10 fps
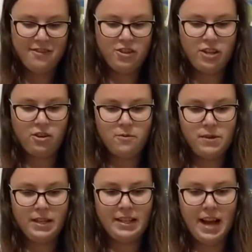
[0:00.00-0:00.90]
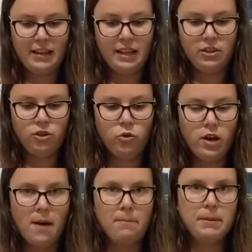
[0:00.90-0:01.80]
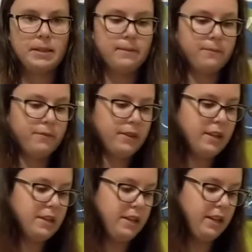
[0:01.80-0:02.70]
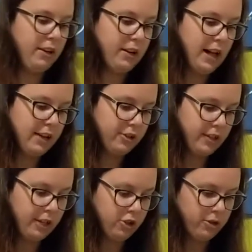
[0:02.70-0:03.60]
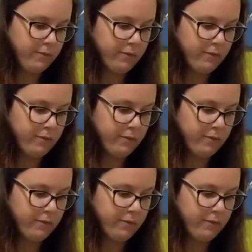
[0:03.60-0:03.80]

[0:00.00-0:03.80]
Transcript: just almost exactly 2 cups in the little glass dish.